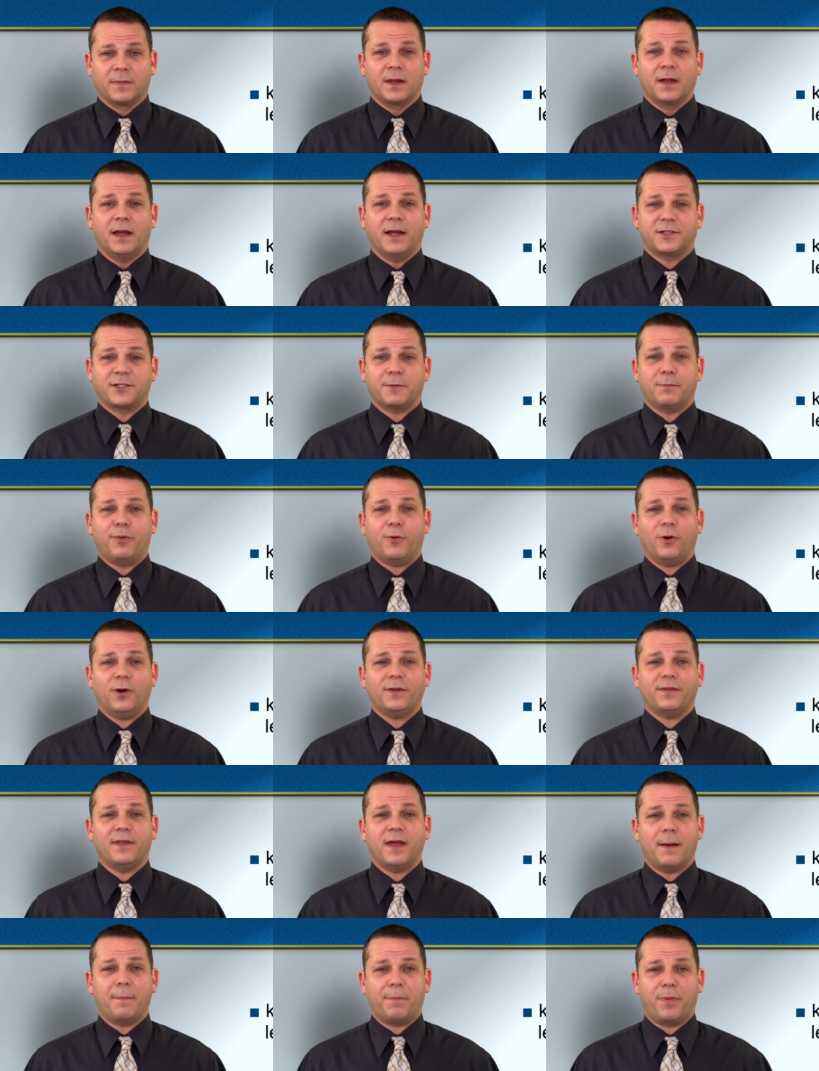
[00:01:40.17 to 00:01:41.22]
It's important
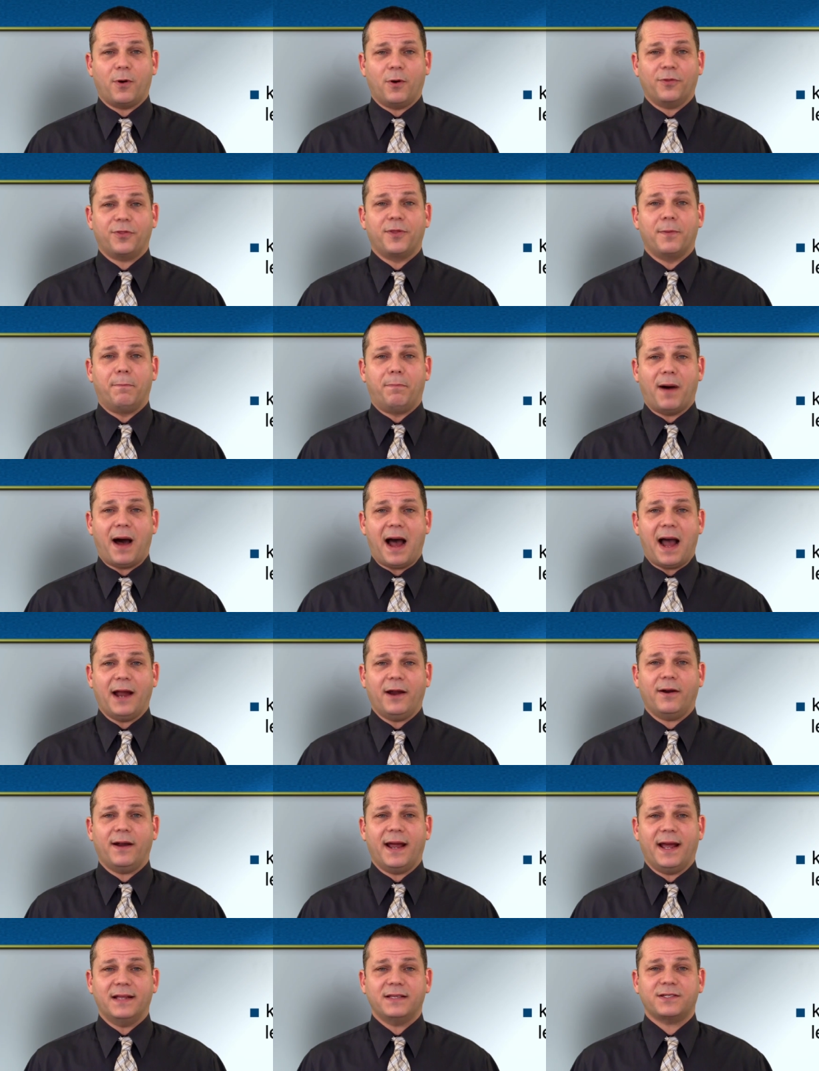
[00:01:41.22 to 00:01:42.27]
that both the buyer
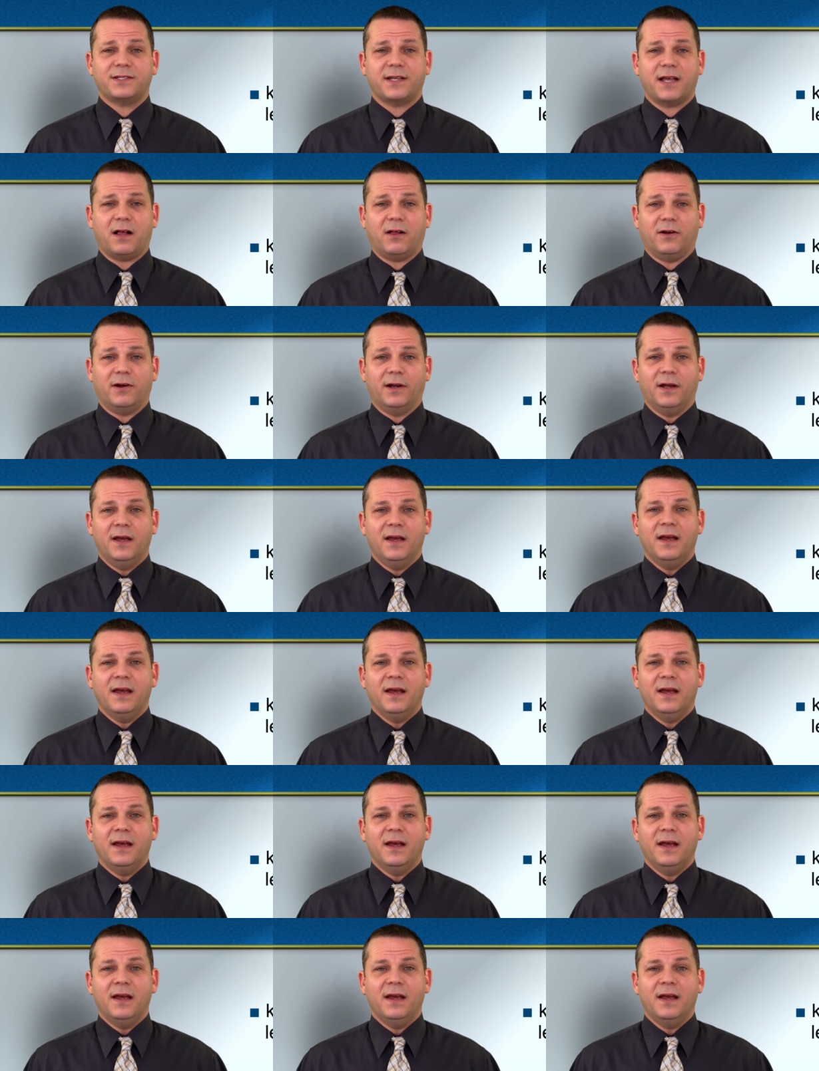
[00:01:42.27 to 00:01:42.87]
and seller